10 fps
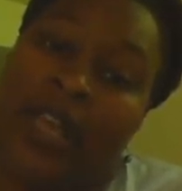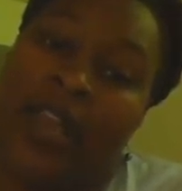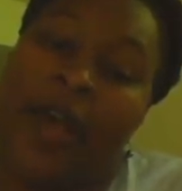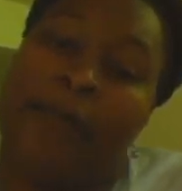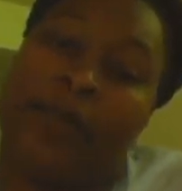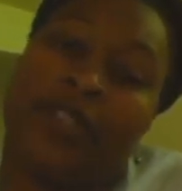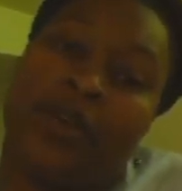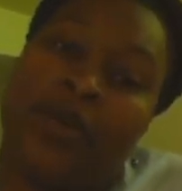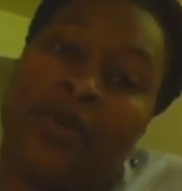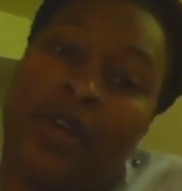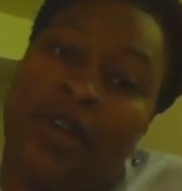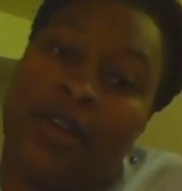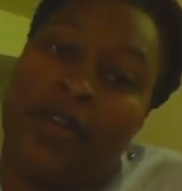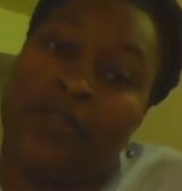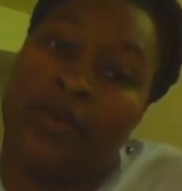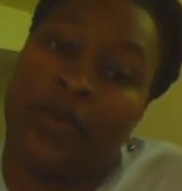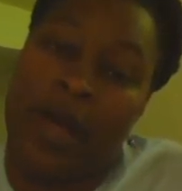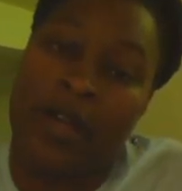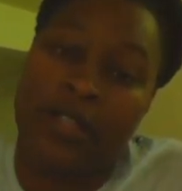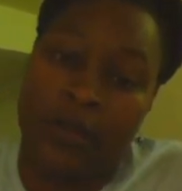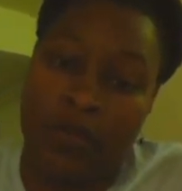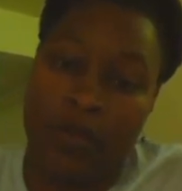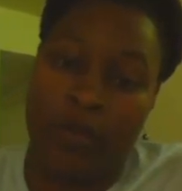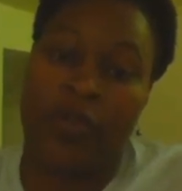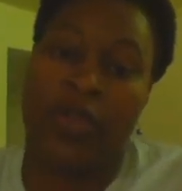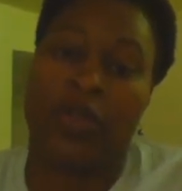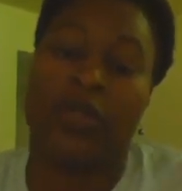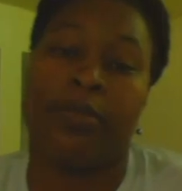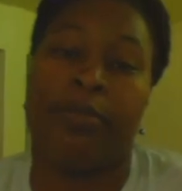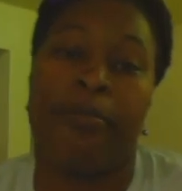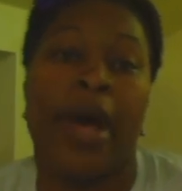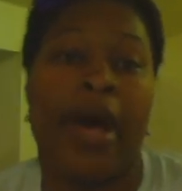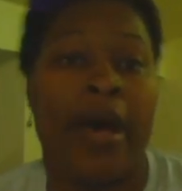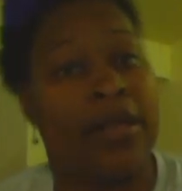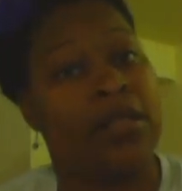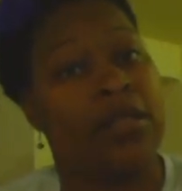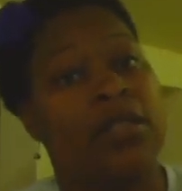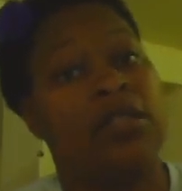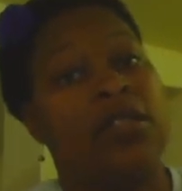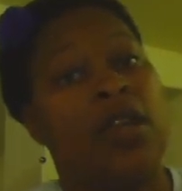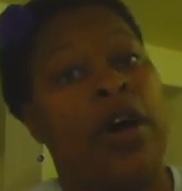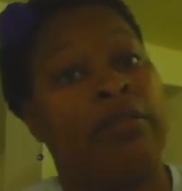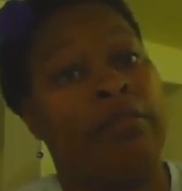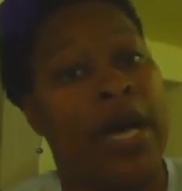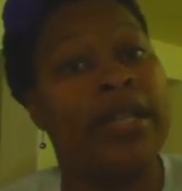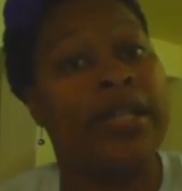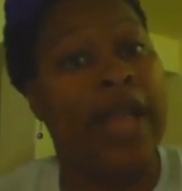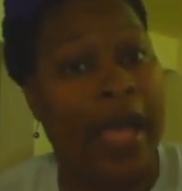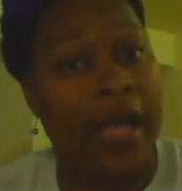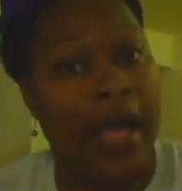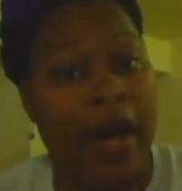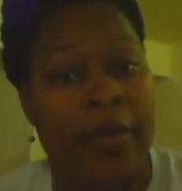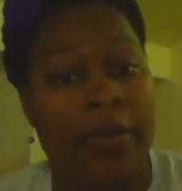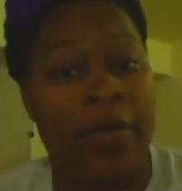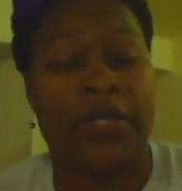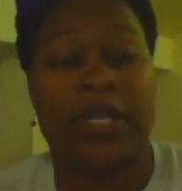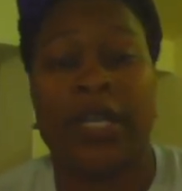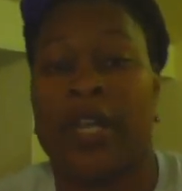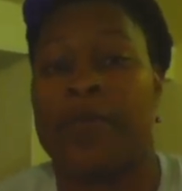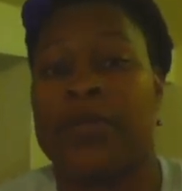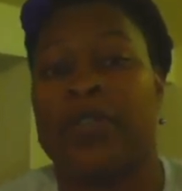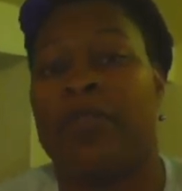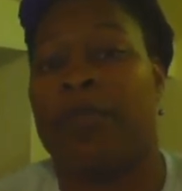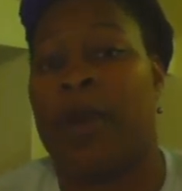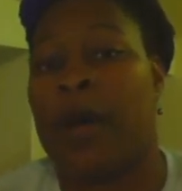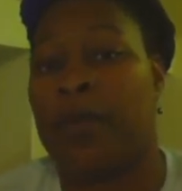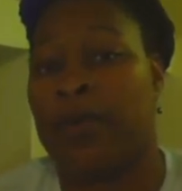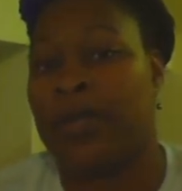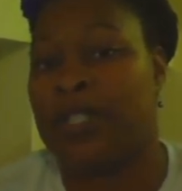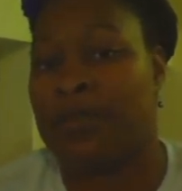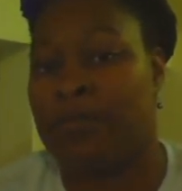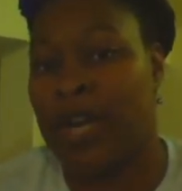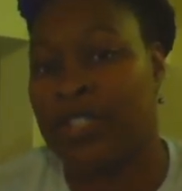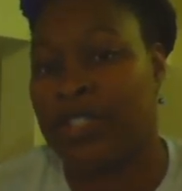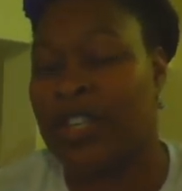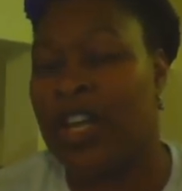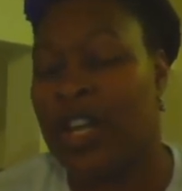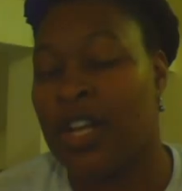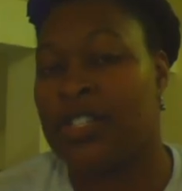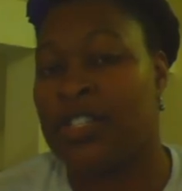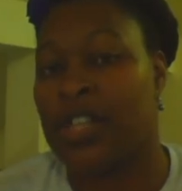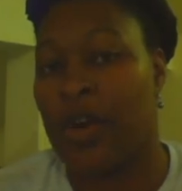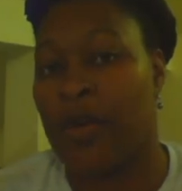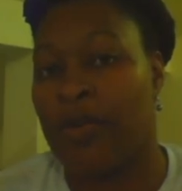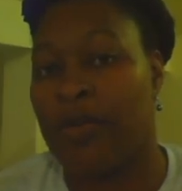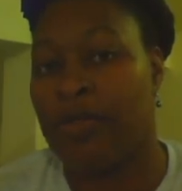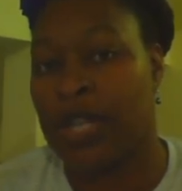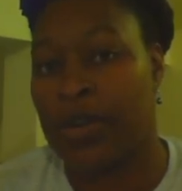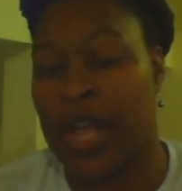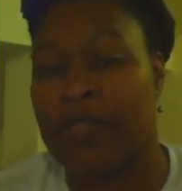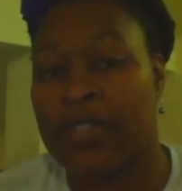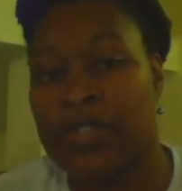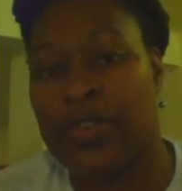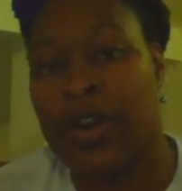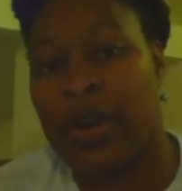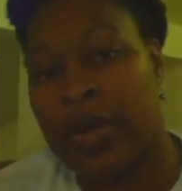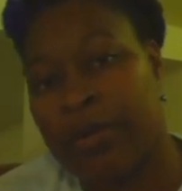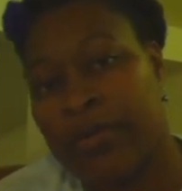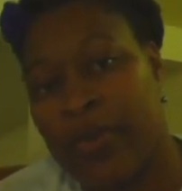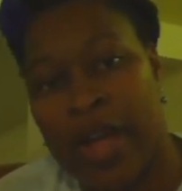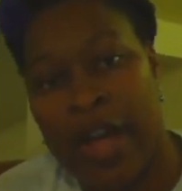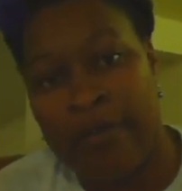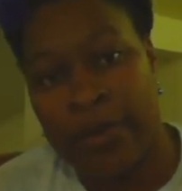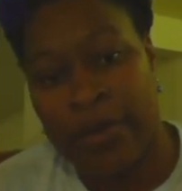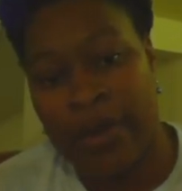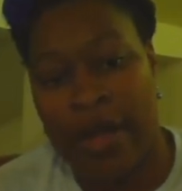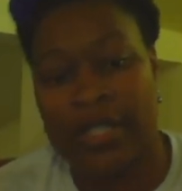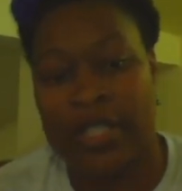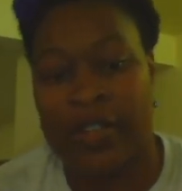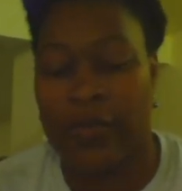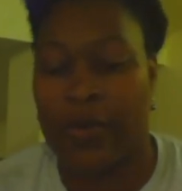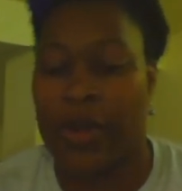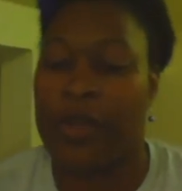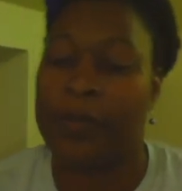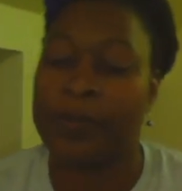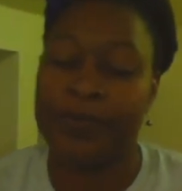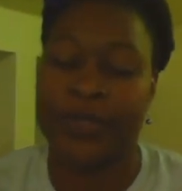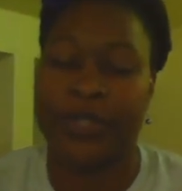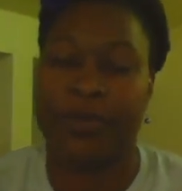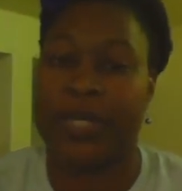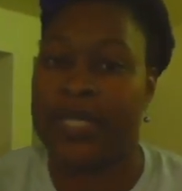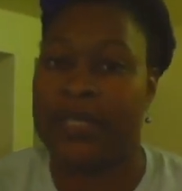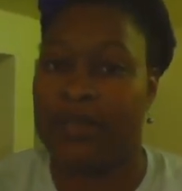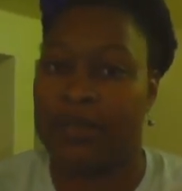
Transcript: an episode of Toy Box Movie Reviews, but on Monday, I'll be posting an episode of Pop Quiz Pressure. So, you don't have too far to wait before I have more content for you. So, please